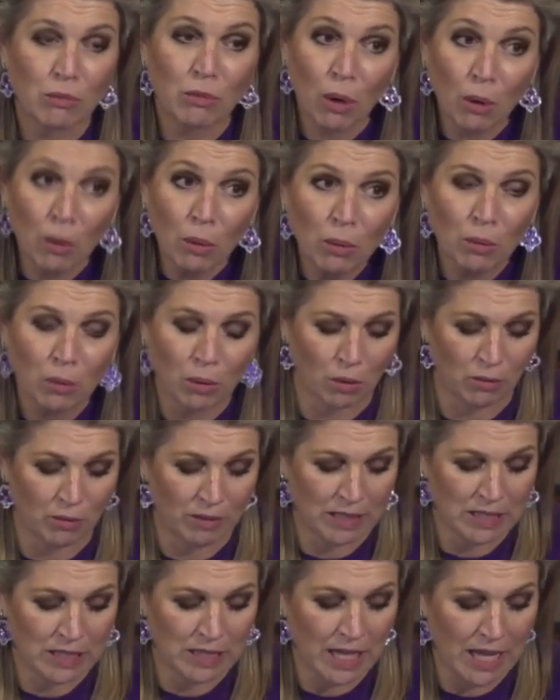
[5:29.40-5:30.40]
role
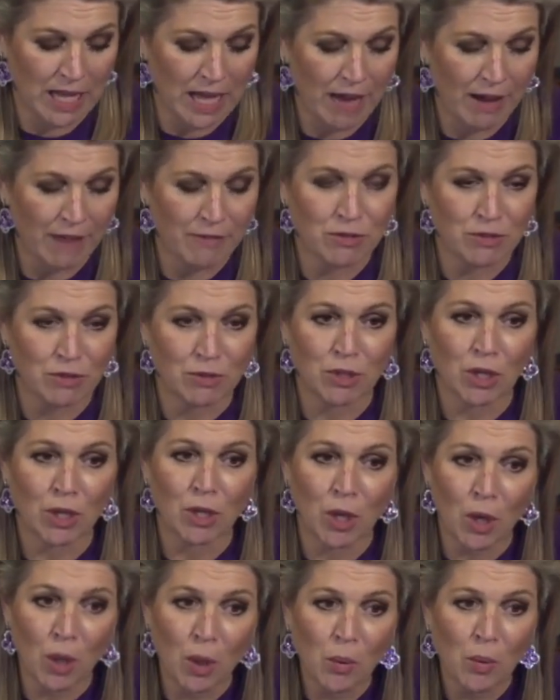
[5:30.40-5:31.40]
of it. They have to
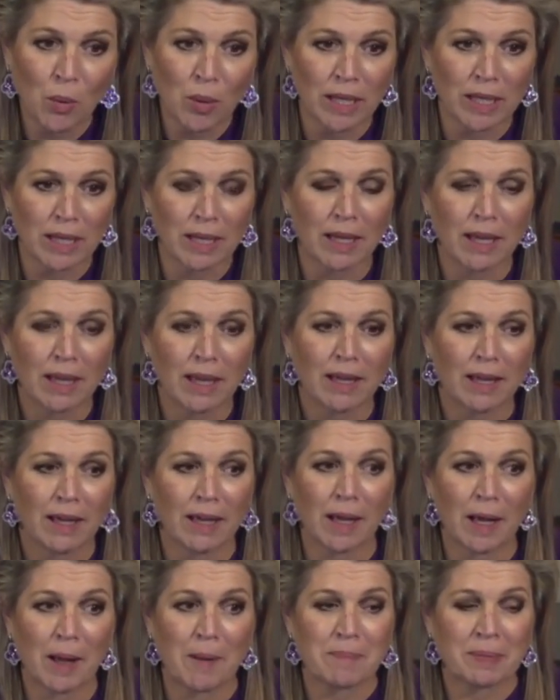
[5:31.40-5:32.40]
not only
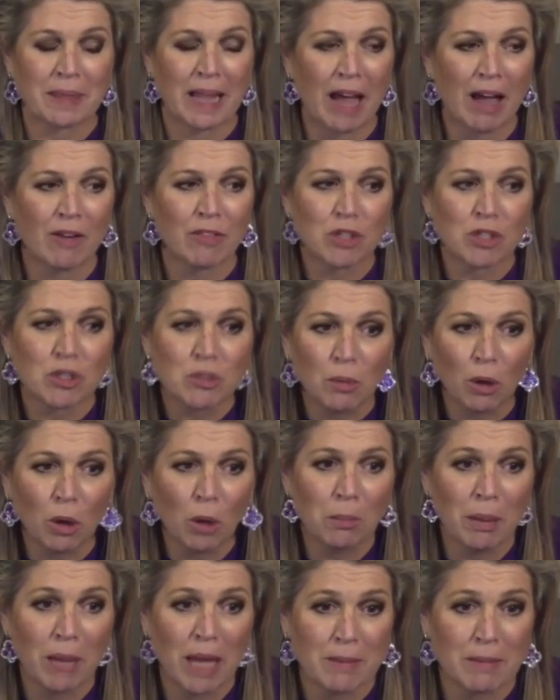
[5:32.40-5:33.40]
have the
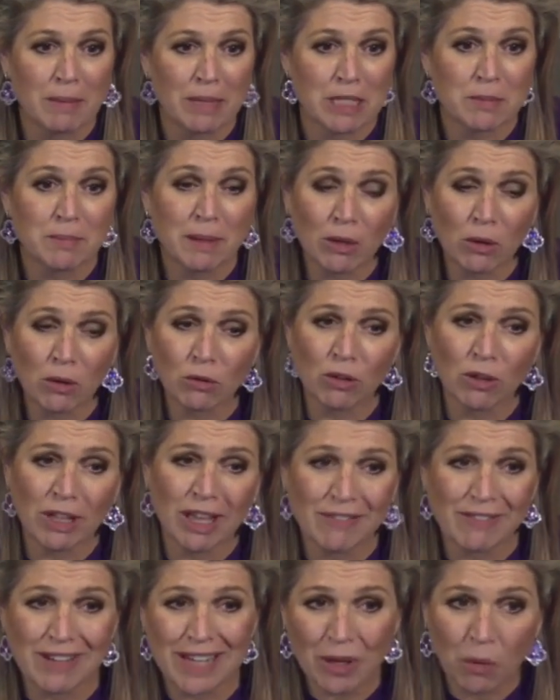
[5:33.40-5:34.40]
small payments, but also
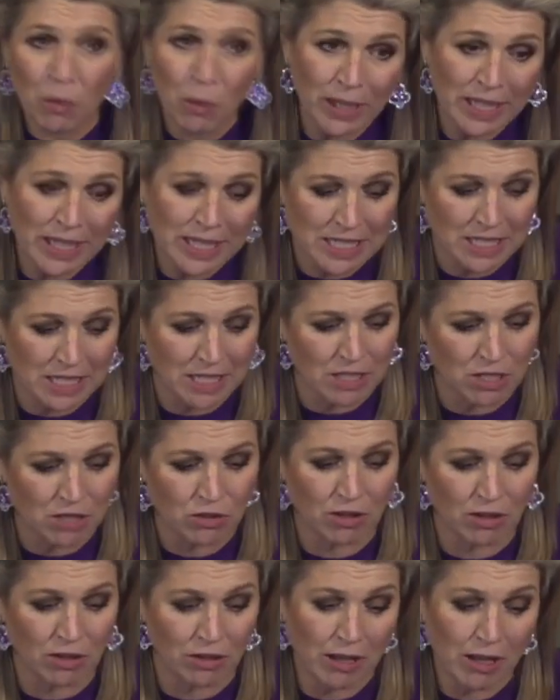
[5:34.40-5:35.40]
give liquidity
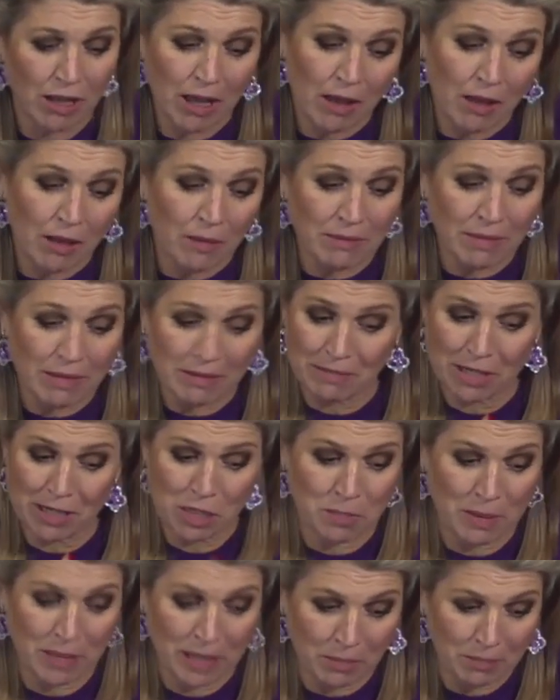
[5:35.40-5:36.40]
to the
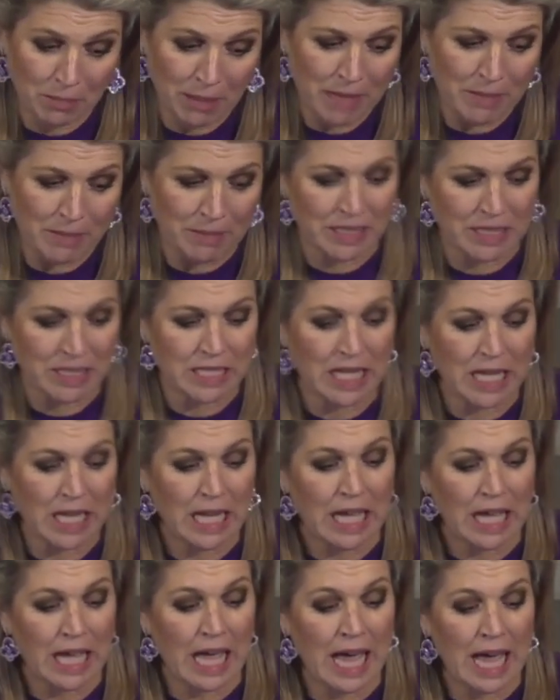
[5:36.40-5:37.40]
much bigger payments,
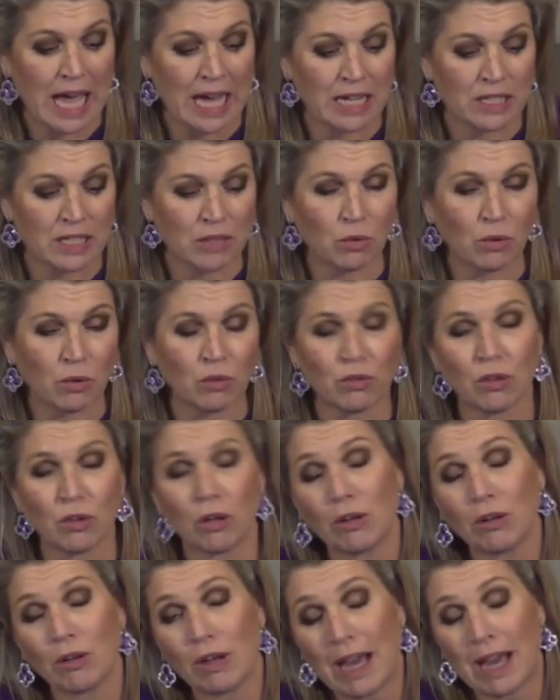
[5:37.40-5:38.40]
and
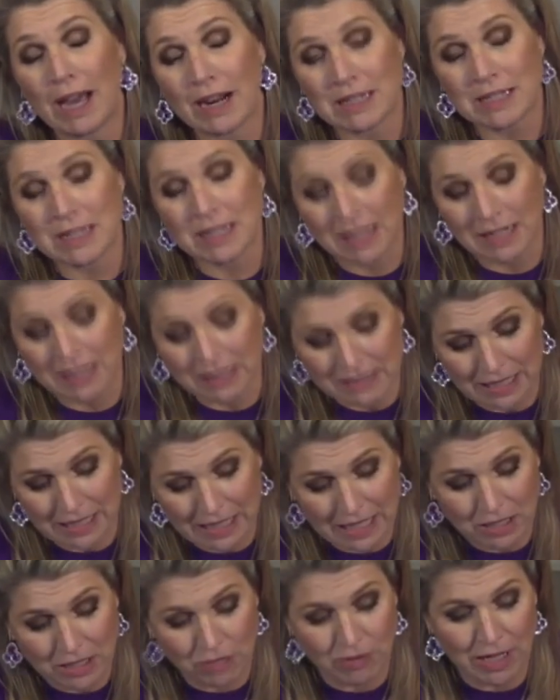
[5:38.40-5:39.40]
also acting as a
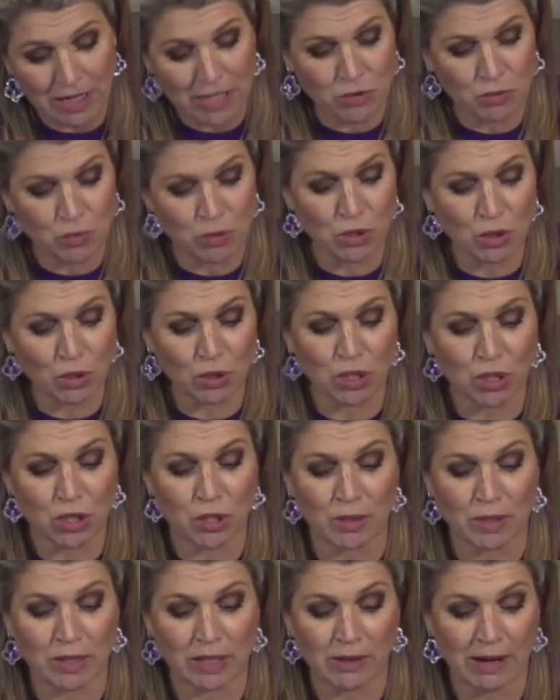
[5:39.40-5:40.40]
lender of last resort
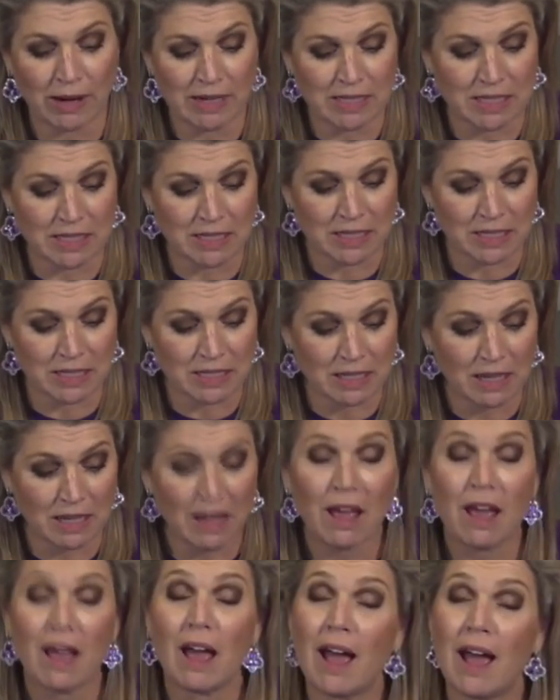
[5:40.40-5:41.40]
during crises,
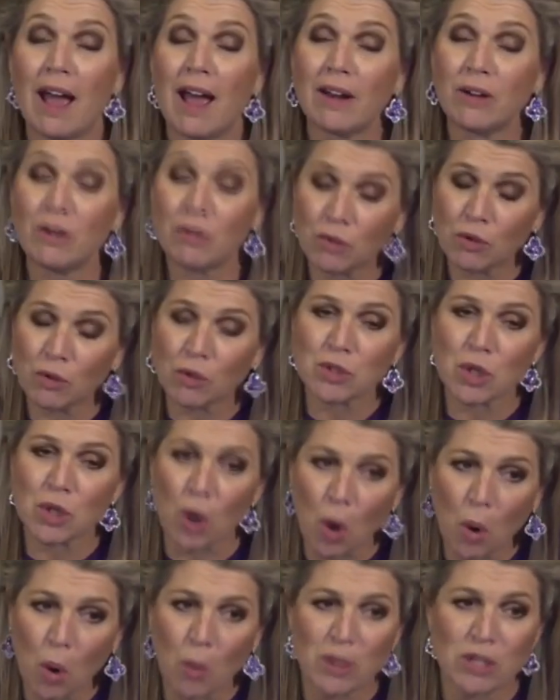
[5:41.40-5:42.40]
and of course,
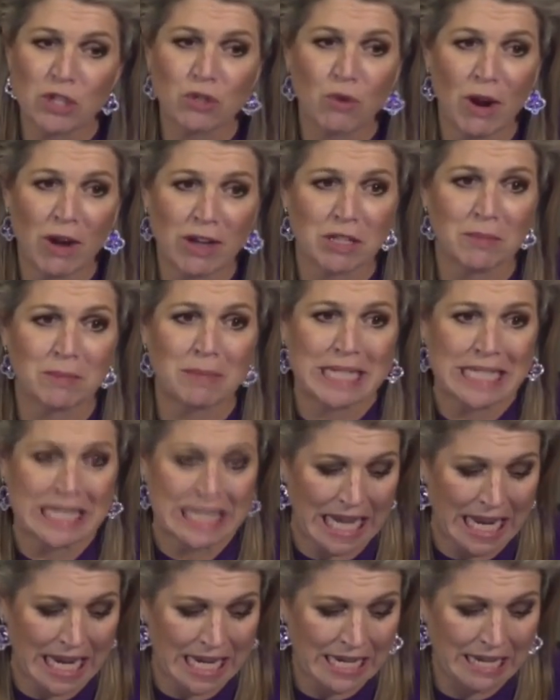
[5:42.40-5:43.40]
always trying to
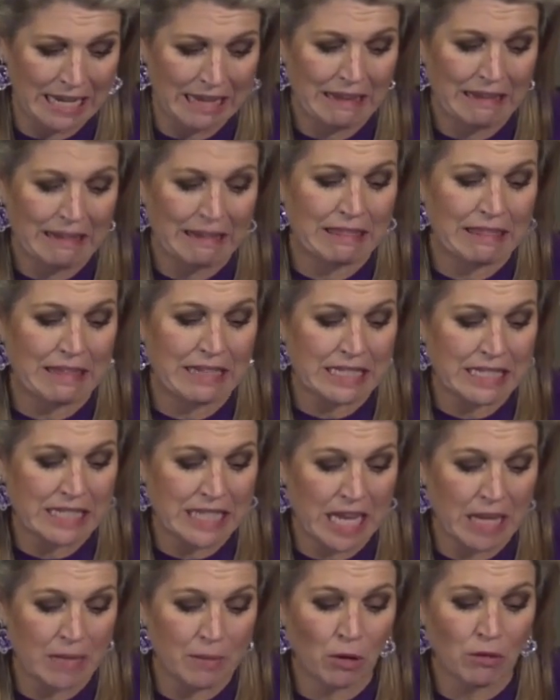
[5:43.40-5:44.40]
maintain this
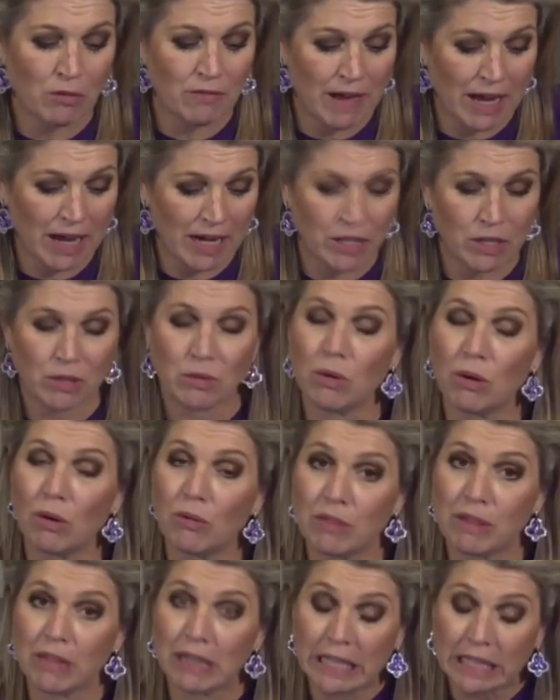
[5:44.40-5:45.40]
stable value
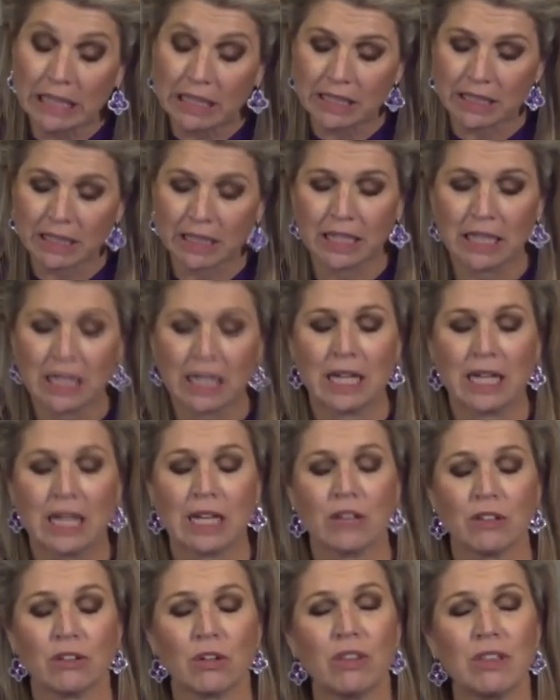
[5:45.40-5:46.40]
of the guilder.
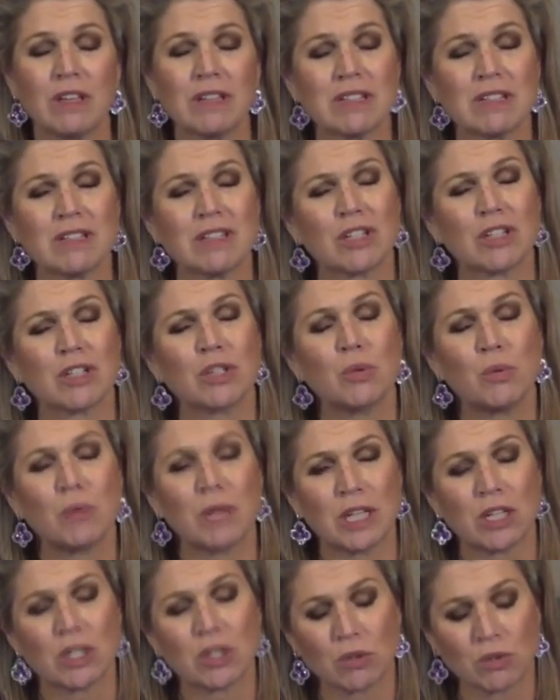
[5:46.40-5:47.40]
So these are the two
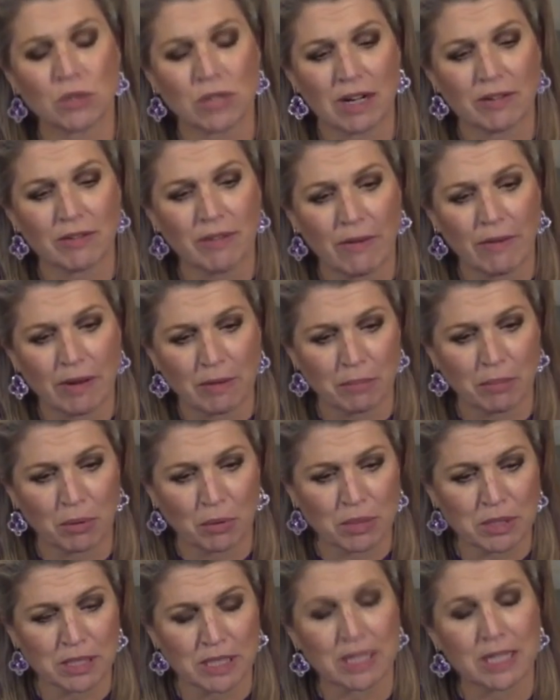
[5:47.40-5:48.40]
issues that are very
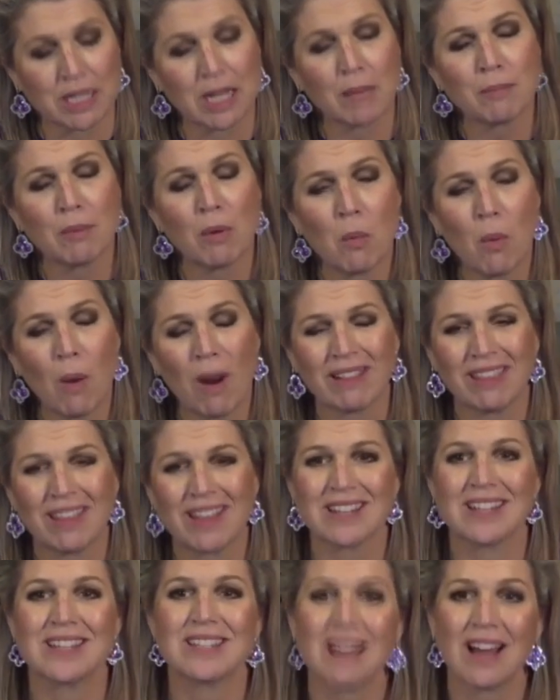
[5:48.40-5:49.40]
important. Number one,
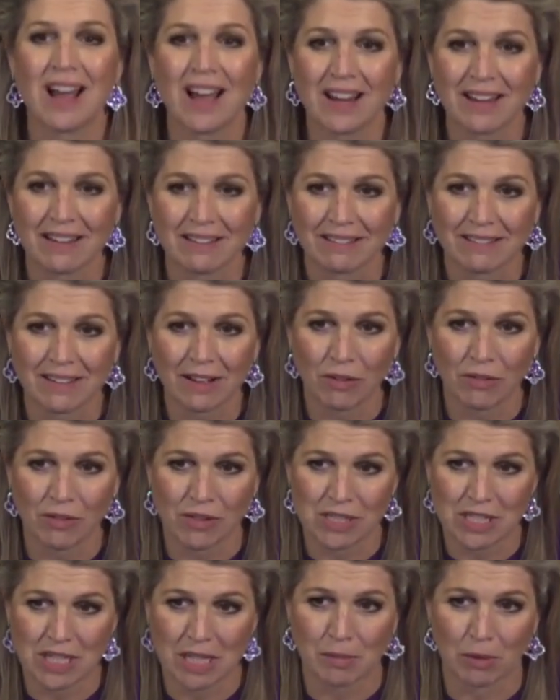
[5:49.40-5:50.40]
the design of
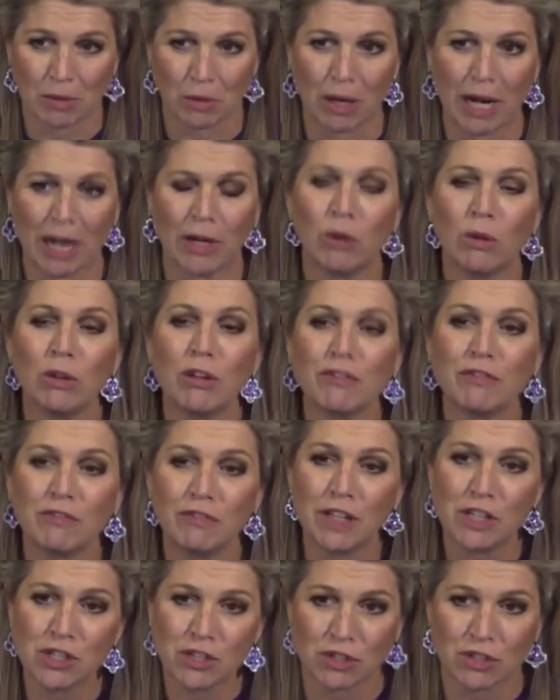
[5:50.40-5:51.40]
the stable and all the
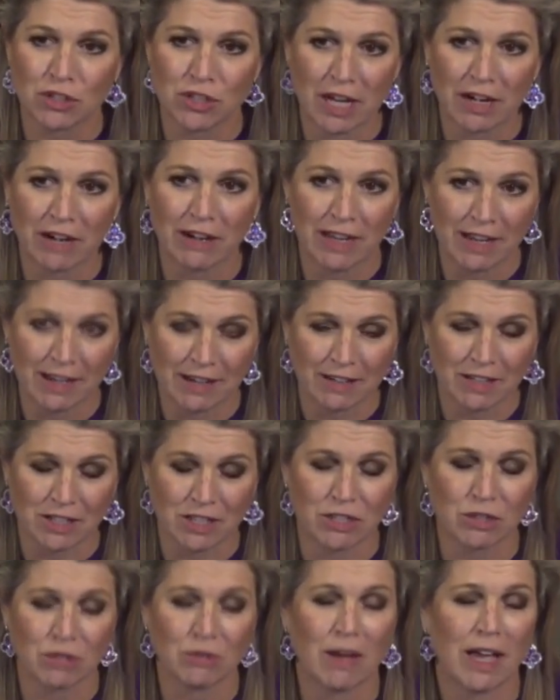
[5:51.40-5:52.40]
features
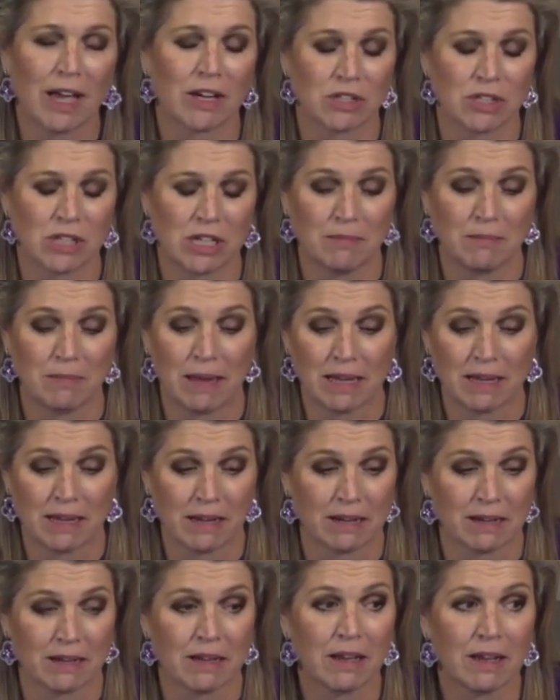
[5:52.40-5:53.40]
therein to actually
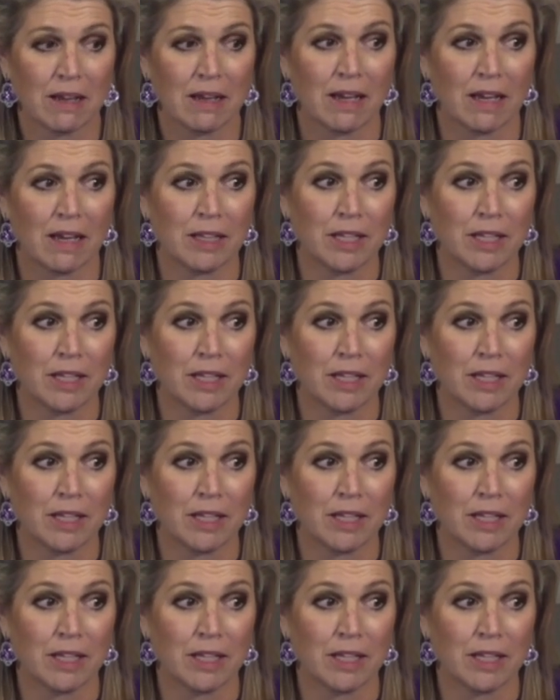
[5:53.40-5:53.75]
make it,